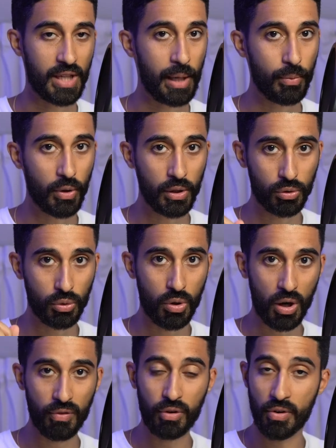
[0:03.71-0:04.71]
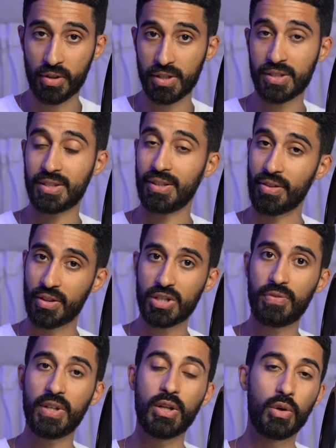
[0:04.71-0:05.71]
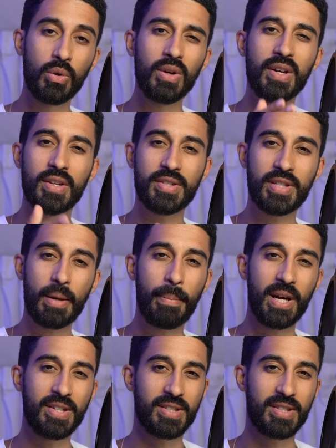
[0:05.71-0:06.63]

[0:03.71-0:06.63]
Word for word: I'm going to cover this in this video step by